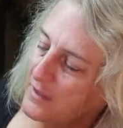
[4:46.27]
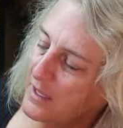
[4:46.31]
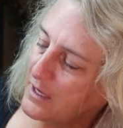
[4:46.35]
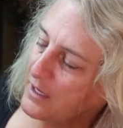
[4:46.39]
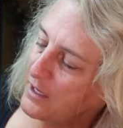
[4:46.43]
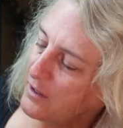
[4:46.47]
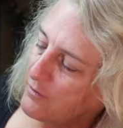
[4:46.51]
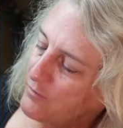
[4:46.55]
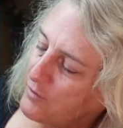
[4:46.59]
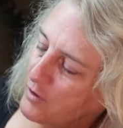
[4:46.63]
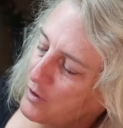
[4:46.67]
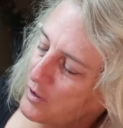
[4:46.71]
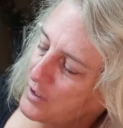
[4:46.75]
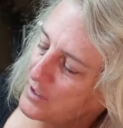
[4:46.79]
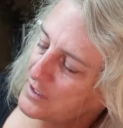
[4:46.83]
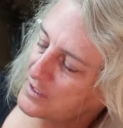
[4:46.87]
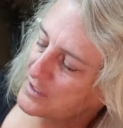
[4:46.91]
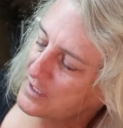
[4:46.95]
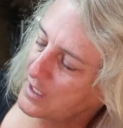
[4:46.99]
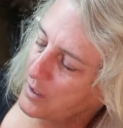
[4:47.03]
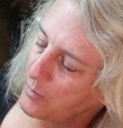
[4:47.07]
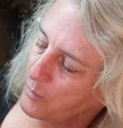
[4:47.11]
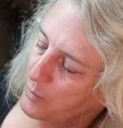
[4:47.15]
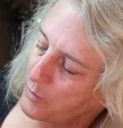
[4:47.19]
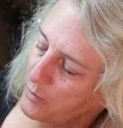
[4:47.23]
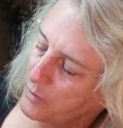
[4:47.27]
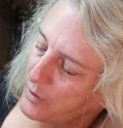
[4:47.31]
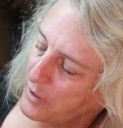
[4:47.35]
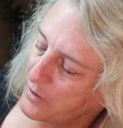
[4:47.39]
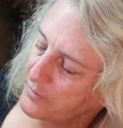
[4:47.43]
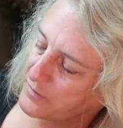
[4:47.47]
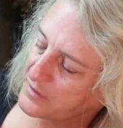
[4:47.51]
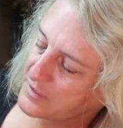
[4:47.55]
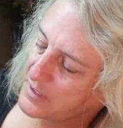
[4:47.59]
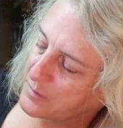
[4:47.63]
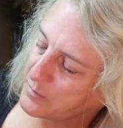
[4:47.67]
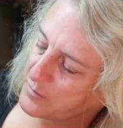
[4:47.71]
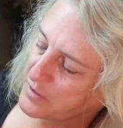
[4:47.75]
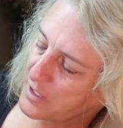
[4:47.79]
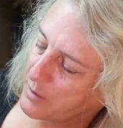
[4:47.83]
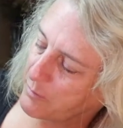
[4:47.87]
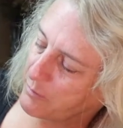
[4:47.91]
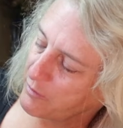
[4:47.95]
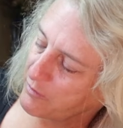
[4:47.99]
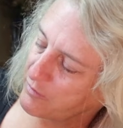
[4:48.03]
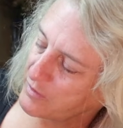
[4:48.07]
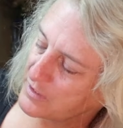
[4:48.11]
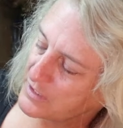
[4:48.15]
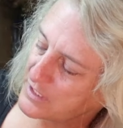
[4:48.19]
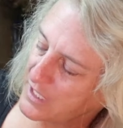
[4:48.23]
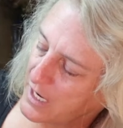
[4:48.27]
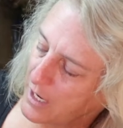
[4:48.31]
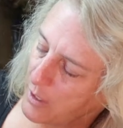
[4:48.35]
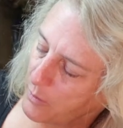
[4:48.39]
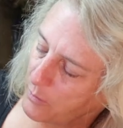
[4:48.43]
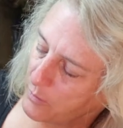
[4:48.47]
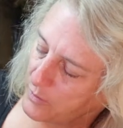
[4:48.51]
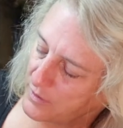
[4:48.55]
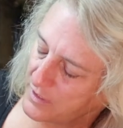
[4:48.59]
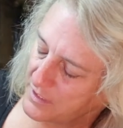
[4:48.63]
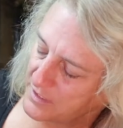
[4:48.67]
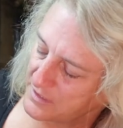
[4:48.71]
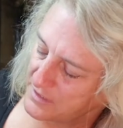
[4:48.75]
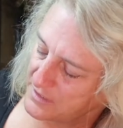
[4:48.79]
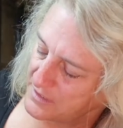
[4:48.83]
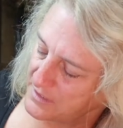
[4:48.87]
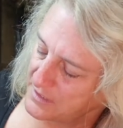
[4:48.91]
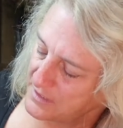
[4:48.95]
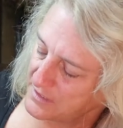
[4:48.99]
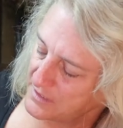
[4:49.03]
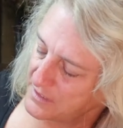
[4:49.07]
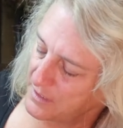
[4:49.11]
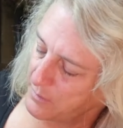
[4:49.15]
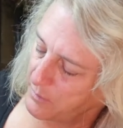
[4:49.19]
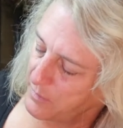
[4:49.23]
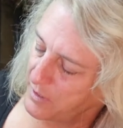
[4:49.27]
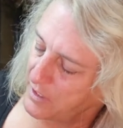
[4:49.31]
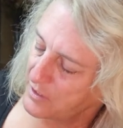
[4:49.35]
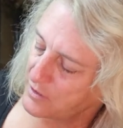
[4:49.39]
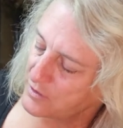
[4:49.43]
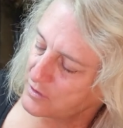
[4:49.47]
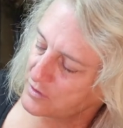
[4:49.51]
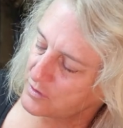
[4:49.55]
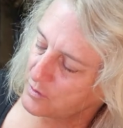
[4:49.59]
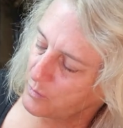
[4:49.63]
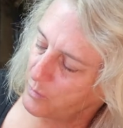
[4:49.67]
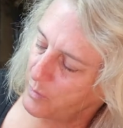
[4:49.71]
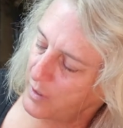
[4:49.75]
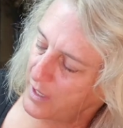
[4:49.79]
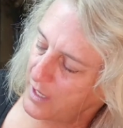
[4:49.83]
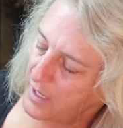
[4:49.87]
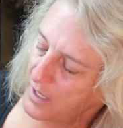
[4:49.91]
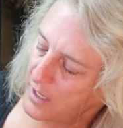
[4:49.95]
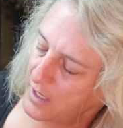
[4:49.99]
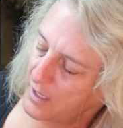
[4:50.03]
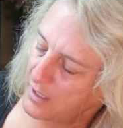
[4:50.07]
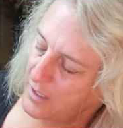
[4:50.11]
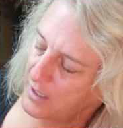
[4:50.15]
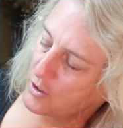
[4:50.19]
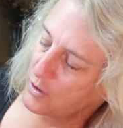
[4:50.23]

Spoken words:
They give you an example of some type of a tower that's 60 meters away.